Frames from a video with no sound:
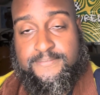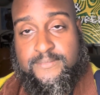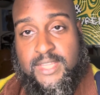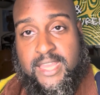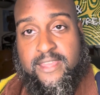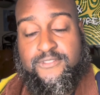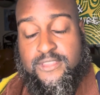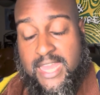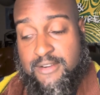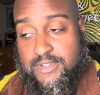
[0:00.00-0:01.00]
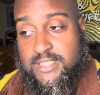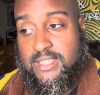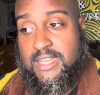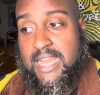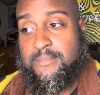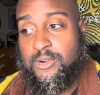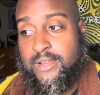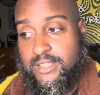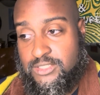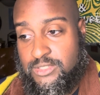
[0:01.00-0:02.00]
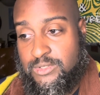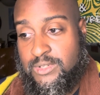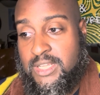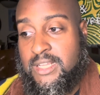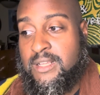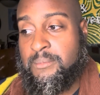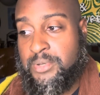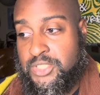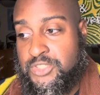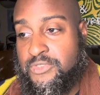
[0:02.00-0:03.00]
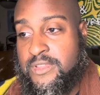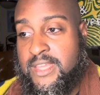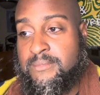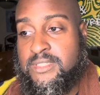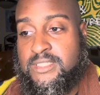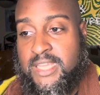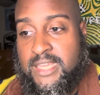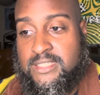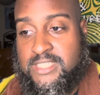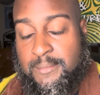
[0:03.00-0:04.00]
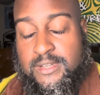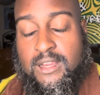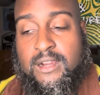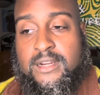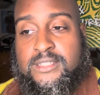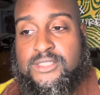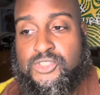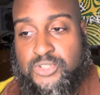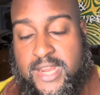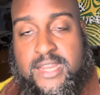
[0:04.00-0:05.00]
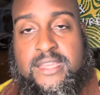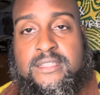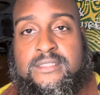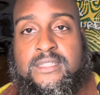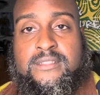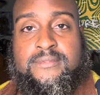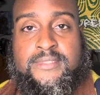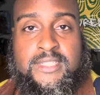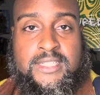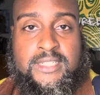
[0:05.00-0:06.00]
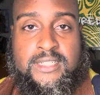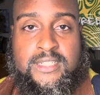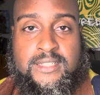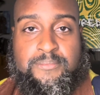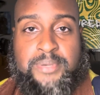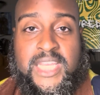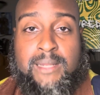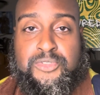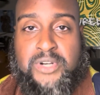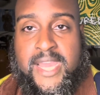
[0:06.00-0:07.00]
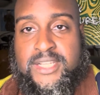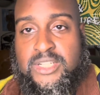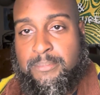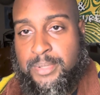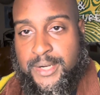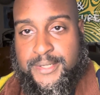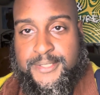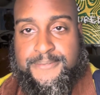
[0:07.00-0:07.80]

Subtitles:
And for that reason, I'm going to push for them to take seminars and trainings and picking up trash at a park.